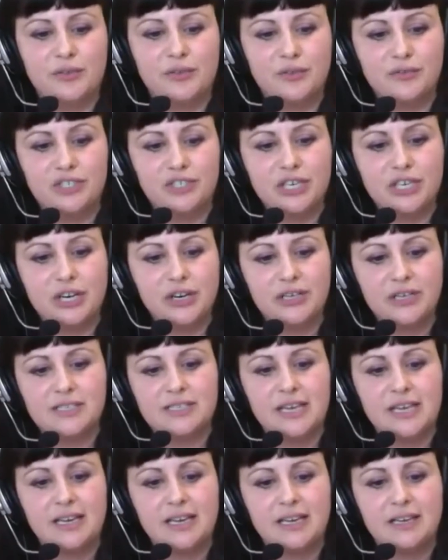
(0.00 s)
of sharing
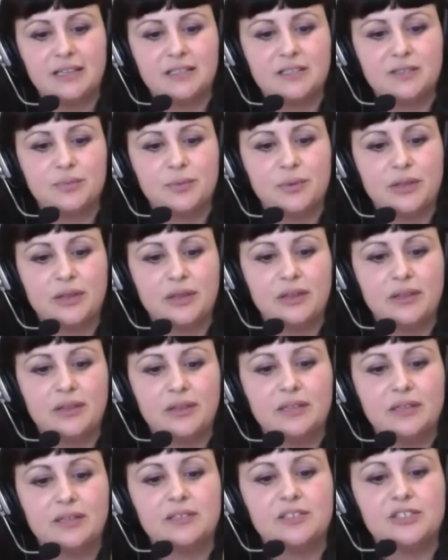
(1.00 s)
science with
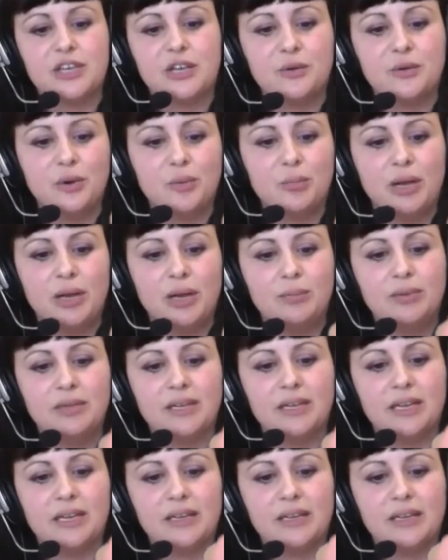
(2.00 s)
the general public,